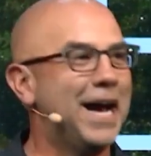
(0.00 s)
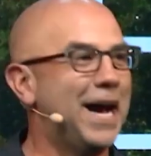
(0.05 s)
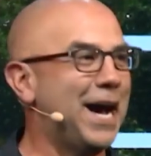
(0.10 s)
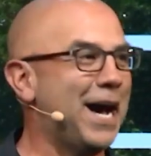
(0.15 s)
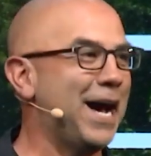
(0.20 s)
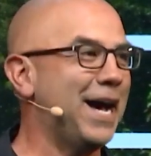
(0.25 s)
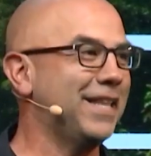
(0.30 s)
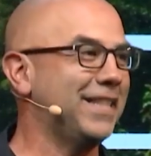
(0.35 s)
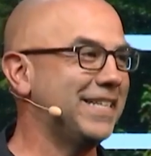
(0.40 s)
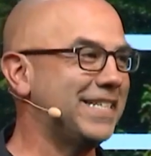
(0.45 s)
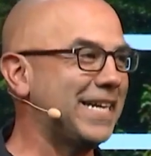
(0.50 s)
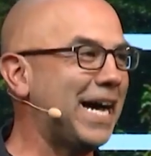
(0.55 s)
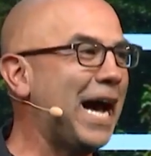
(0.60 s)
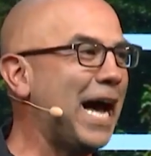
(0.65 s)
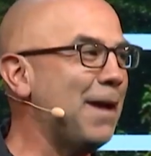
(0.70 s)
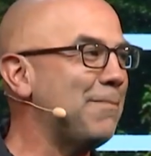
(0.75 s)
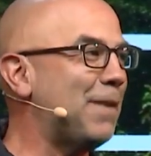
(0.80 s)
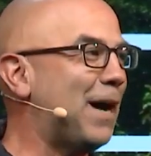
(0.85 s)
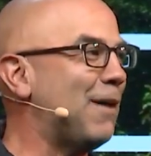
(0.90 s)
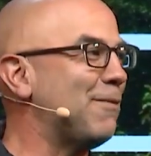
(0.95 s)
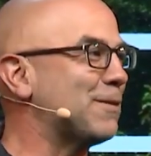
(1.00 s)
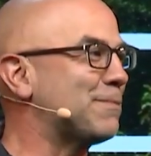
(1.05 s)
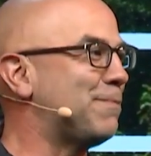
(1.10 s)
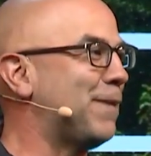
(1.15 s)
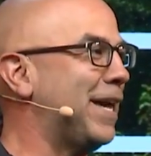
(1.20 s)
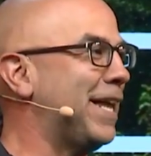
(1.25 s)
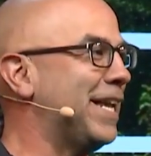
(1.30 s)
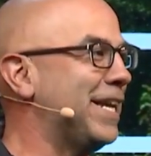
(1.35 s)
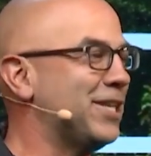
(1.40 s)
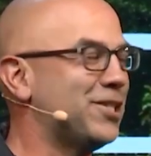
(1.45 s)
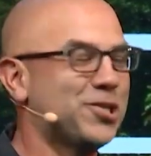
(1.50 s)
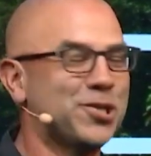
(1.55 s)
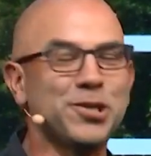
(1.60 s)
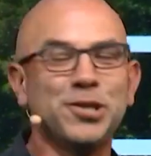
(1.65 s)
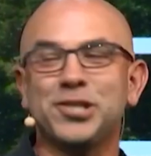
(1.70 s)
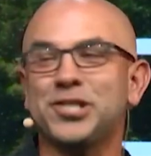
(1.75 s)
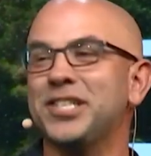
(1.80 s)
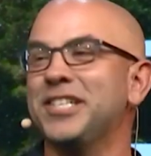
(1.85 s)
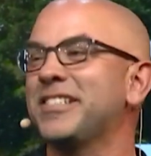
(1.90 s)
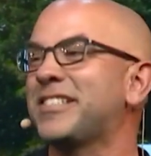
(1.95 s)
Uh, at the time, I was planning a
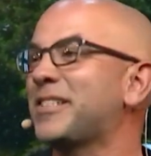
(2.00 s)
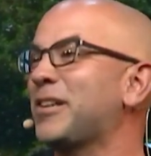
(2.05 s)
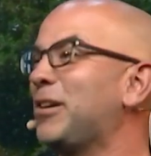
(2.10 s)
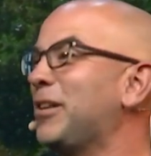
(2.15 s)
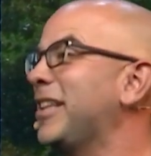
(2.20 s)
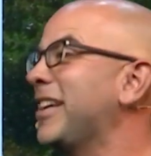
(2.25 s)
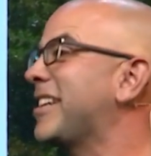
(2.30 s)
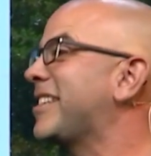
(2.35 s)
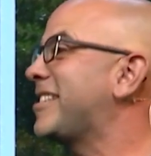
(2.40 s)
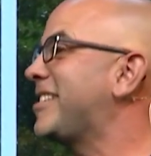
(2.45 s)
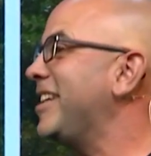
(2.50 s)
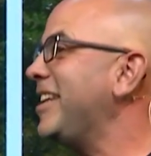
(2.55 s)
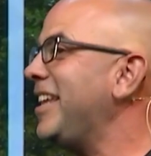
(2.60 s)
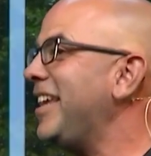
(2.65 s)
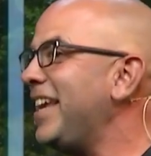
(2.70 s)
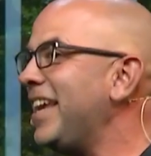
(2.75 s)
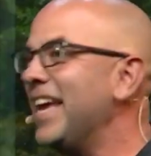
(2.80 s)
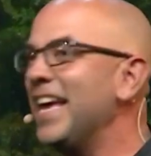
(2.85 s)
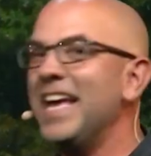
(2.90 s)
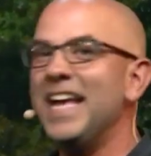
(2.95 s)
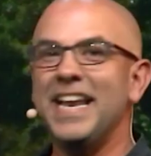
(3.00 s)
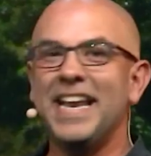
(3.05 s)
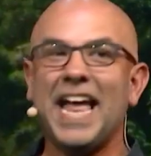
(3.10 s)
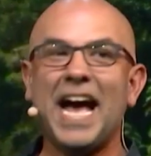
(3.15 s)
church in Salt Lake City.